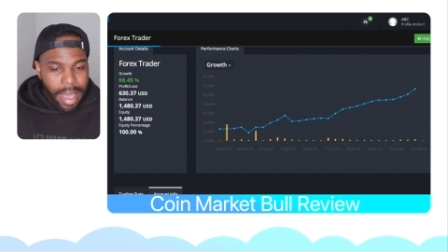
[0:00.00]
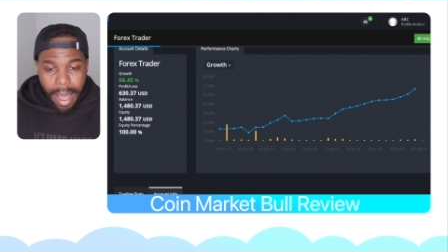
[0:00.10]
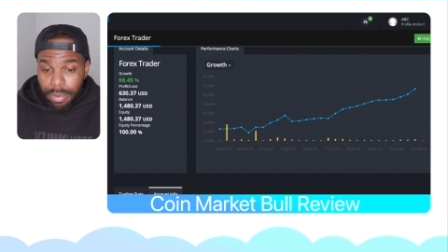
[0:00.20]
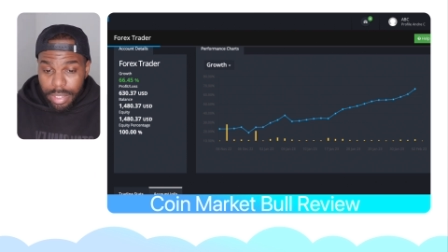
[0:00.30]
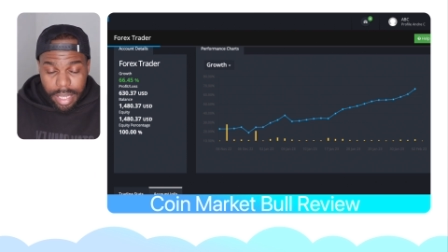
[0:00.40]

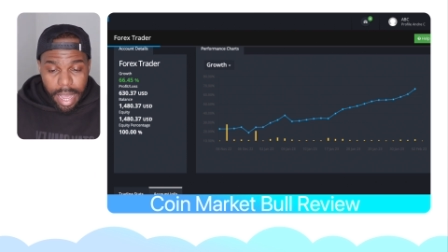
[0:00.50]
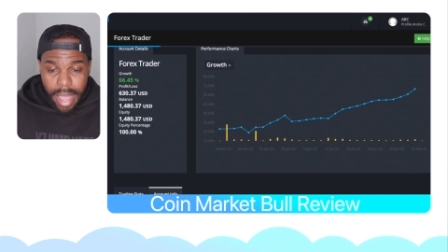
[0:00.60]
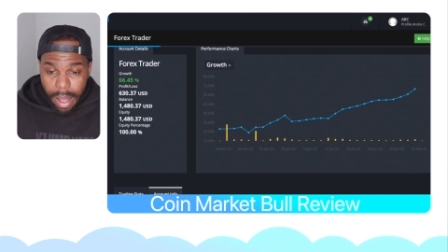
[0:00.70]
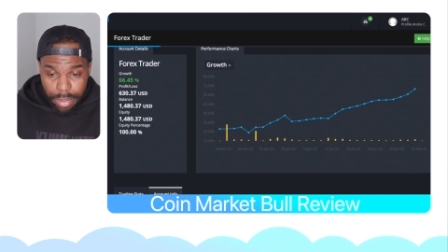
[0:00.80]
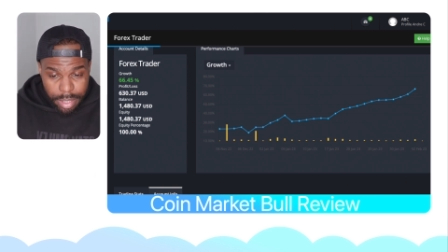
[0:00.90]
Outside
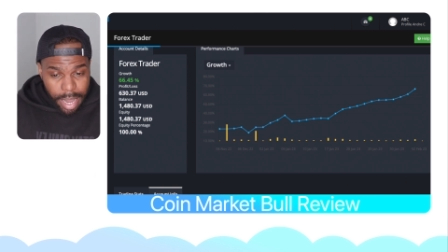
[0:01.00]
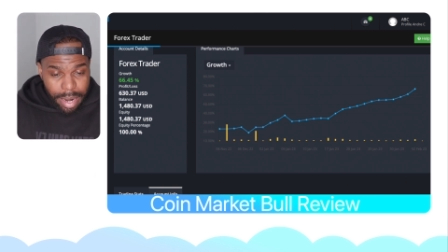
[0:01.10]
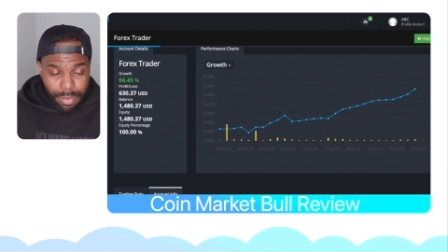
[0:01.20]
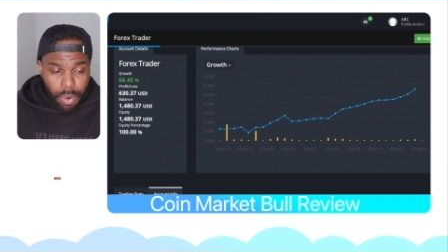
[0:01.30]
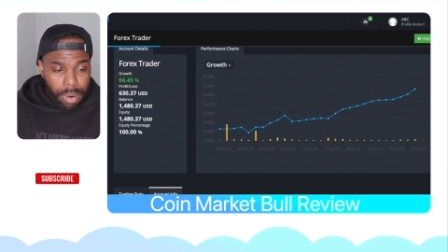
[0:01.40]
outside
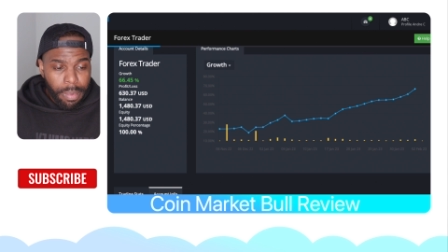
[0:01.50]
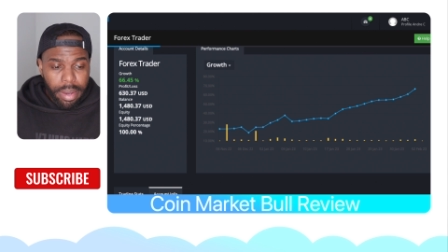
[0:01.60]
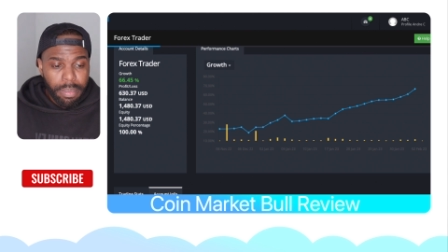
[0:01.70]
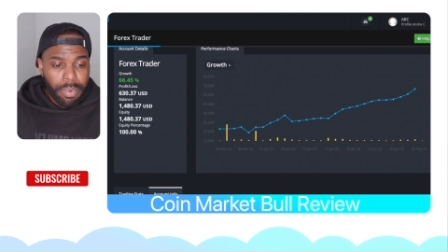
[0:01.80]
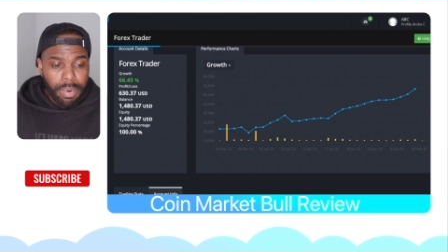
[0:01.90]
of Coin
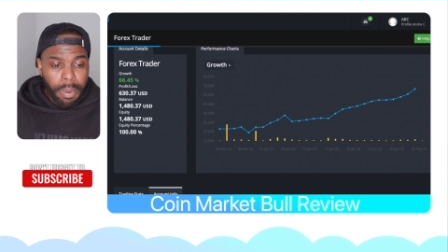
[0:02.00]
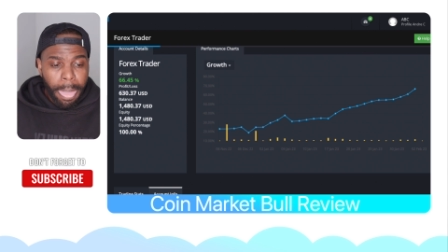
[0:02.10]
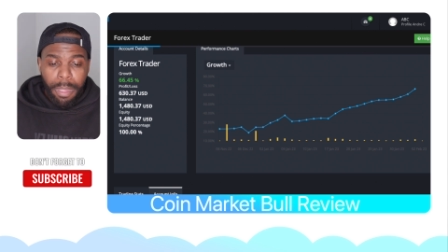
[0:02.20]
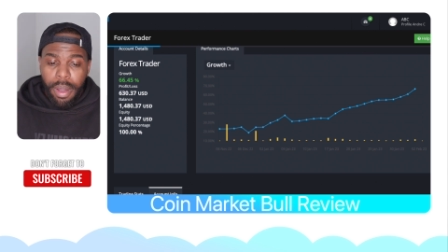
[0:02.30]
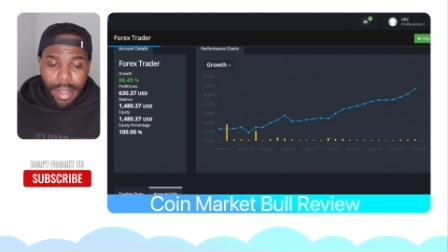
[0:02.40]
Market Bull,
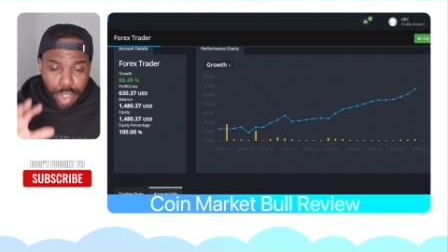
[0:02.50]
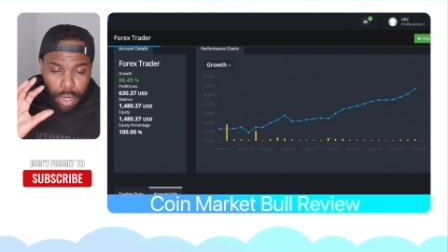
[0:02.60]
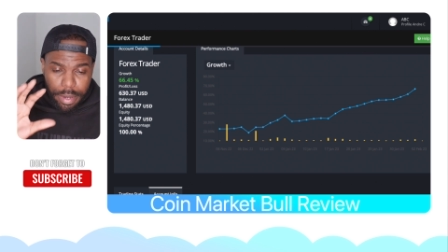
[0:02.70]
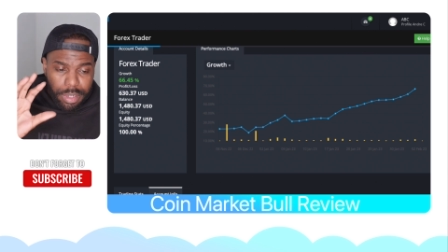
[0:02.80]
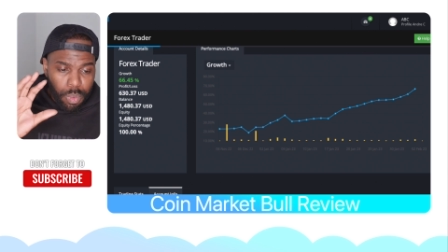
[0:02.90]
I
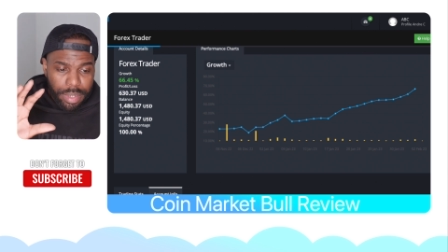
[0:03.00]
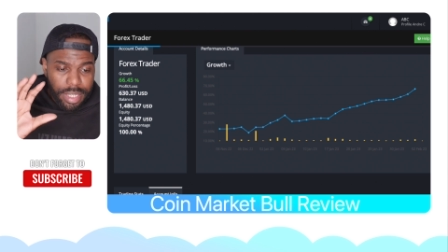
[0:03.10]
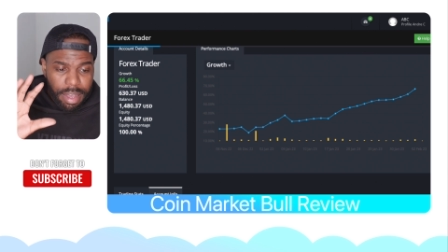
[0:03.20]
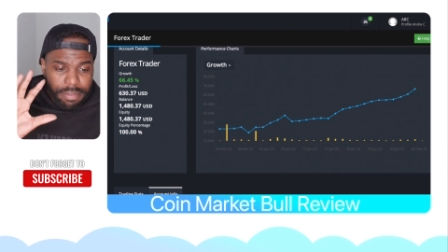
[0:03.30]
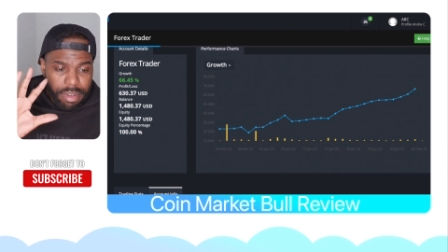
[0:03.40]
charge a
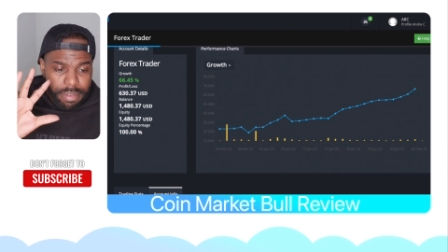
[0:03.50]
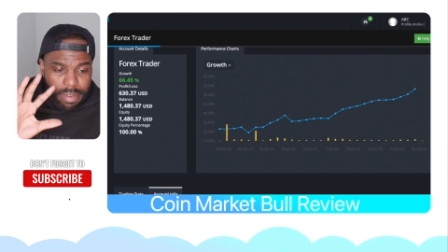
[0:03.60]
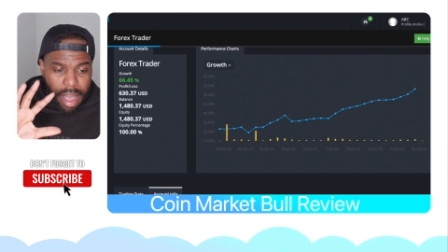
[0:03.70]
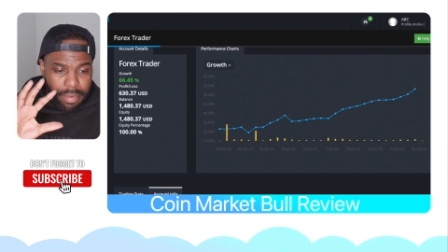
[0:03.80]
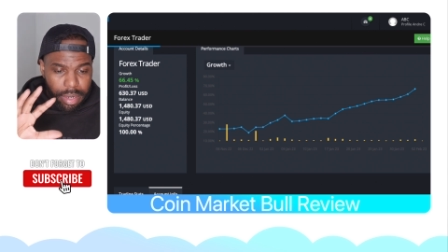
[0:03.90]
one-time fee of
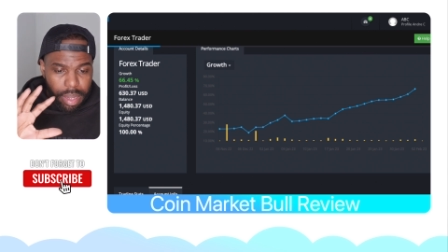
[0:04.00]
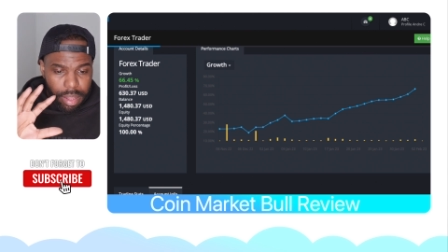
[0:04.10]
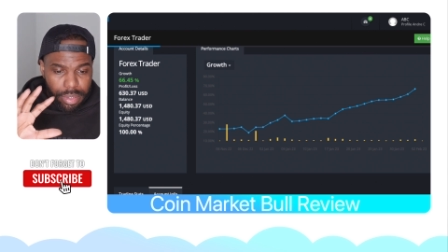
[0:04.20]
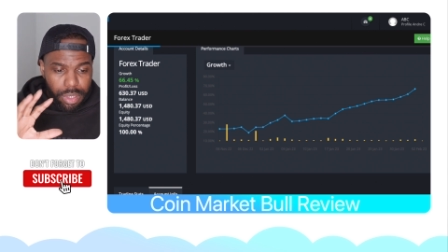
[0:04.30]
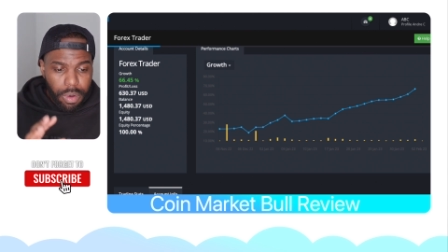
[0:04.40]
five hundred
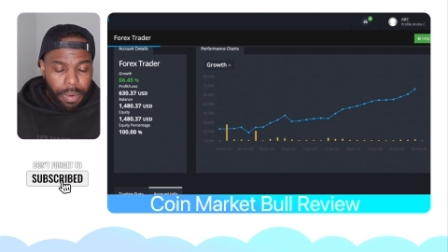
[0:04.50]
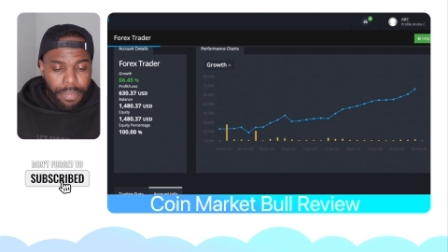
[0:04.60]
dollars. So